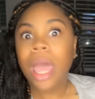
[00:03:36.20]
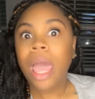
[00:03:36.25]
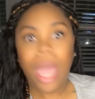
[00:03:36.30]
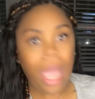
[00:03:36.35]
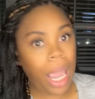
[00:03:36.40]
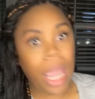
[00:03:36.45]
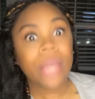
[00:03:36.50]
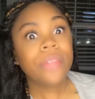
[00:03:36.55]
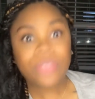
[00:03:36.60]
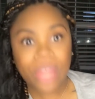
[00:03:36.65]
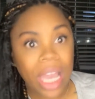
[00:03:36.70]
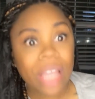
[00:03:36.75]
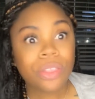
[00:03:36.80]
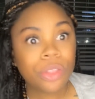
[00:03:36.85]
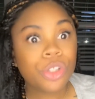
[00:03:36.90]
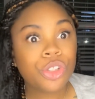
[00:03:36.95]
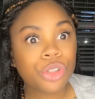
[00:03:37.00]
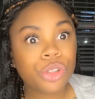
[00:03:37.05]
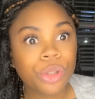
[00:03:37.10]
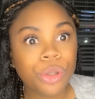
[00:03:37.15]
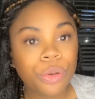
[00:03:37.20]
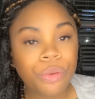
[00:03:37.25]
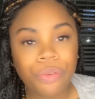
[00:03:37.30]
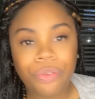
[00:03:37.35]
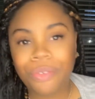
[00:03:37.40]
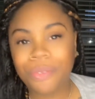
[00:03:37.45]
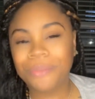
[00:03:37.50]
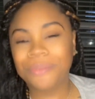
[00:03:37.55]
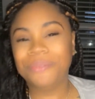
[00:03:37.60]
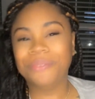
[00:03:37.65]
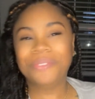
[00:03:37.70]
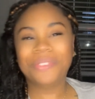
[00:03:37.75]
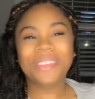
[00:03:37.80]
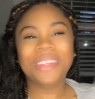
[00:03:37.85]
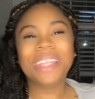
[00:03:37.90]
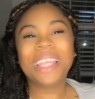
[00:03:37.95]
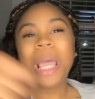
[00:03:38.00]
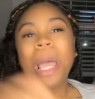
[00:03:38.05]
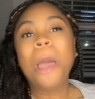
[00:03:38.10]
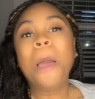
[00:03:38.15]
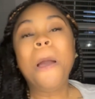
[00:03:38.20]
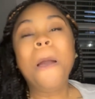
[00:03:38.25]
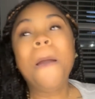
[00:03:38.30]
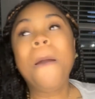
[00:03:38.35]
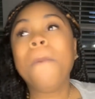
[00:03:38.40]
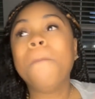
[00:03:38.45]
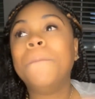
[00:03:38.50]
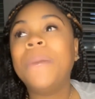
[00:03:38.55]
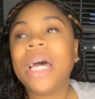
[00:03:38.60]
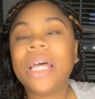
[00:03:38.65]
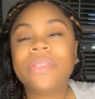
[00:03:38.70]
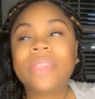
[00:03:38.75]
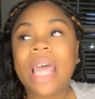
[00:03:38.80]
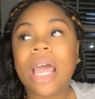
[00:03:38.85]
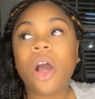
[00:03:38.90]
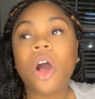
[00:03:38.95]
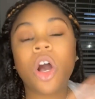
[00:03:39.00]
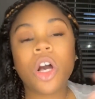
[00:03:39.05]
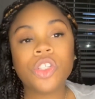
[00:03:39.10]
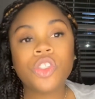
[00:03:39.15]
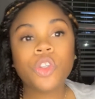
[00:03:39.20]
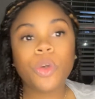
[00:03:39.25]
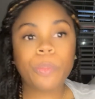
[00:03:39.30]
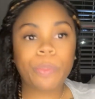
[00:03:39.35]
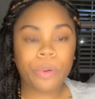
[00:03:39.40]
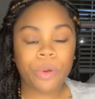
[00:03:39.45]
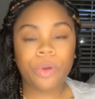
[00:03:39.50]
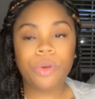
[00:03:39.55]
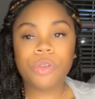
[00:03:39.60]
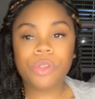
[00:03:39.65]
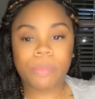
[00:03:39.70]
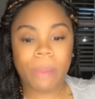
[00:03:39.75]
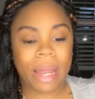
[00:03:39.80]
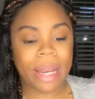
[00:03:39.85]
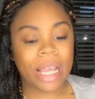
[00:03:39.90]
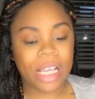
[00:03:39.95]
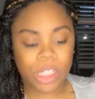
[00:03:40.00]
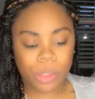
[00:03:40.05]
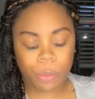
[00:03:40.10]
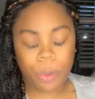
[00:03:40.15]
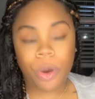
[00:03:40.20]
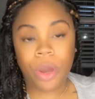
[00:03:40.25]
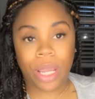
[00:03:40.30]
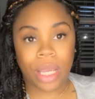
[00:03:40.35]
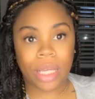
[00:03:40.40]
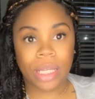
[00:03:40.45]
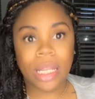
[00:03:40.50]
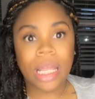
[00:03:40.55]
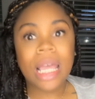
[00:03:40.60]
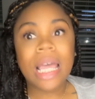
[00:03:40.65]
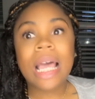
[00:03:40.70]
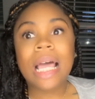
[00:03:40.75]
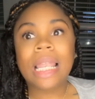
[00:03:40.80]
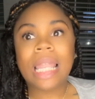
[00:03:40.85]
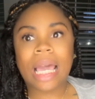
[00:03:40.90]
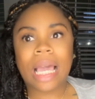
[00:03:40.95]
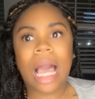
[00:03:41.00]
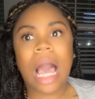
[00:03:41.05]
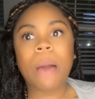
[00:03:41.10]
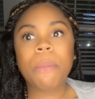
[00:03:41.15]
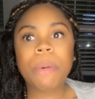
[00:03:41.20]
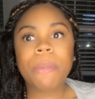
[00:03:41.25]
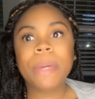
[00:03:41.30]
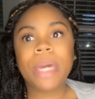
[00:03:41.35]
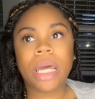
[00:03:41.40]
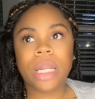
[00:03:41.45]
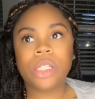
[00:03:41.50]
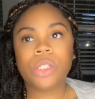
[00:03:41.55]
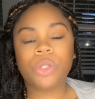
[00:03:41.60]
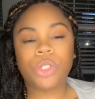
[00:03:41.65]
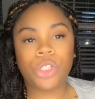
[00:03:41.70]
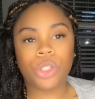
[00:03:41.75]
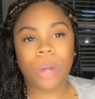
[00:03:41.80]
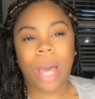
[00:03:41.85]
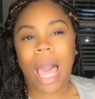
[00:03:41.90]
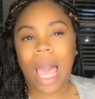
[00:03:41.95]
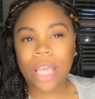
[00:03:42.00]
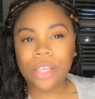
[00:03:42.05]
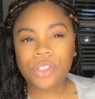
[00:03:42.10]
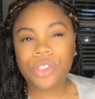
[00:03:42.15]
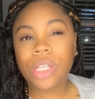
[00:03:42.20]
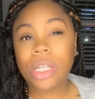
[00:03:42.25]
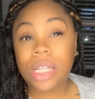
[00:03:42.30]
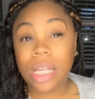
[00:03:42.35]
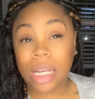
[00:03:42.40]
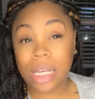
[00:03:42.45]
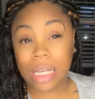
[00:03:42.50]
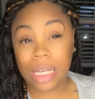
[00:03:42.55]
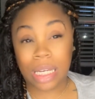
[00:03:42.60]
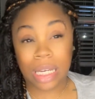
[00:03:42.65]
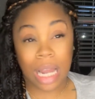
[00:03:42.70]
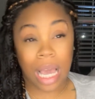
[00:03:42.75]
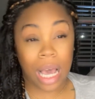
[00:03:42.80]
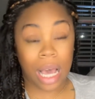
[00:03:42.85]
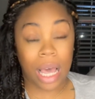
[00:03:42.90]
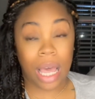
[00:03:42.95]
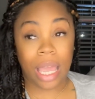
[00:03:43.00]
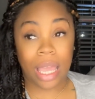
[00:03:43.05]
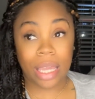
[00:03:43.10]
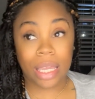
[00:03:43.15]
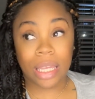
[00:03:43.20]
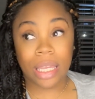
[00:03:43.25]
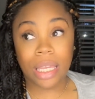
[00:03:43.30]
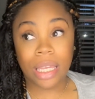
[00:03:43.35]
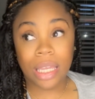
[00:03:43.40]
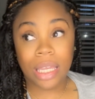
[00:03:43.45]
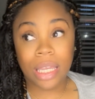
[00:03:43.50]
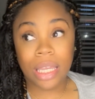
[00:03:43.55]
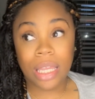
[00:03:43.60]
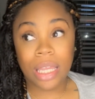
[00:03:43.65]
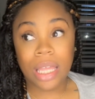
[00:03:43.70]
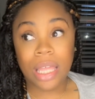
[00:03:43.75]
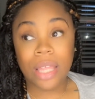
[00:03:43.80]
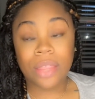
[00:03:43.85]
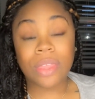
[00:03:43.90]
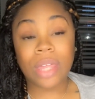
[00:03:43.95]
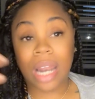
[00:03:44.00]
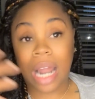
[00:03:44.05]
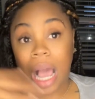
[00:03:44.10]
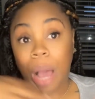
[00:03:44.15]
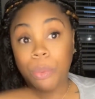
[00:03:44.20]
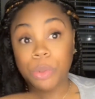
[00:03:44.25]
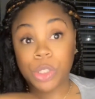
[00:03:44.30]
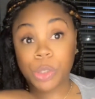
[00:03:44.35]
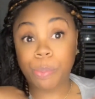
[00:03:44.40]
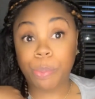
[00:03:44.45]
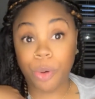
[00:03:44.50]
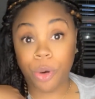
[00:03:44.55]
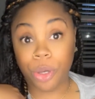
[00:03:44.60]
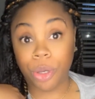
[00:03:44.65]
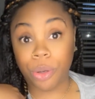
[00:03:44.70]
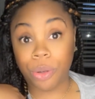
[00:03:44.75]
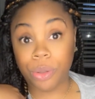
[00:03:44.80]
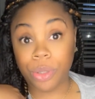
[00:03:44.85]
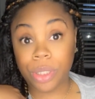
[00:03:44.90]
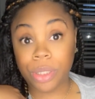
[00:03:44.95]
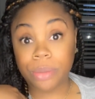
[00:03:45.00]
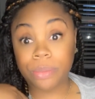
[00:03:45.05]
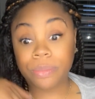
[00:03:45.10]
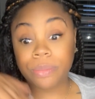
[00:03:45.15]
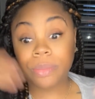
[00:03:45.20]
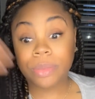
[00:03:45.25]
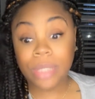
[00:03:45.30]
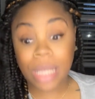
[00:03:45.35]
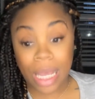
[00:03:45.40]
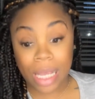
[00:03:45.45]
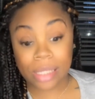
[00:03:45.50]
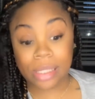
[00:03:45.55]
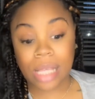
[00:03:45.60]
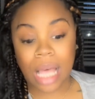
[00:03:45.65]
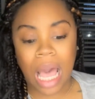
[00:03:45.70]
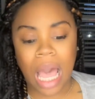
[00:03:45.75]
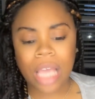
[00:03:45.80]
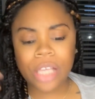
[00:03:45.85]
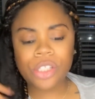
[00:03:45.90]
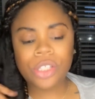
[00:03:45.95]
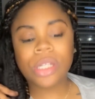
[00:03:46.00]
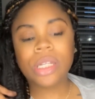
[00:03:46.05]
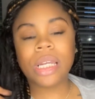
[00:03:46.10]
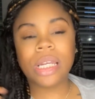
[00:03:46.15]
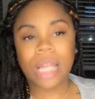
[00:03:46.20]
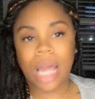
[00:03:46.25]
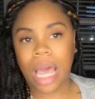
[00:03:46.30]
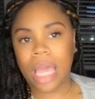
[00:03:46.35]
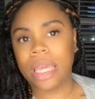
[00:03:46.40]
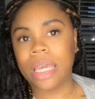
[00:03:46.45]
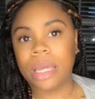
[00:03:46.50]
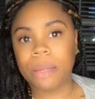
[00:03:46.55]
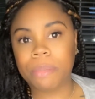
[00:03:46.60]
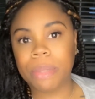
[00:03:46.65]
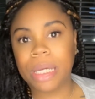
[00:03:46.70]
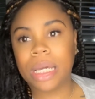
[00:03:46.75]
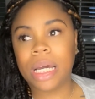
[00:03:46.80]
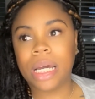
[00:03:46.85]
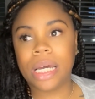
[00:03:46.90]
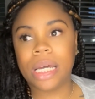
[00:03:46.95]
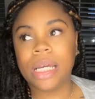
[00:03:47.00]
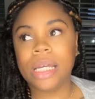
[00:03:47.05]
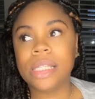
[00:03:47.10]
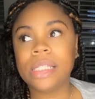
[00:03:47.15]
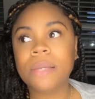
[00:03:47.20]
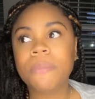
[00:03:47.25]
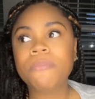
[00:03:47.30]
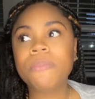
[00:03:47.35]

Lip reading: ain't that the truth? But that also proves my next point. Like, I'm gonna be honest with you. I used to deny that I was spoiled. Yes, I used to deny it because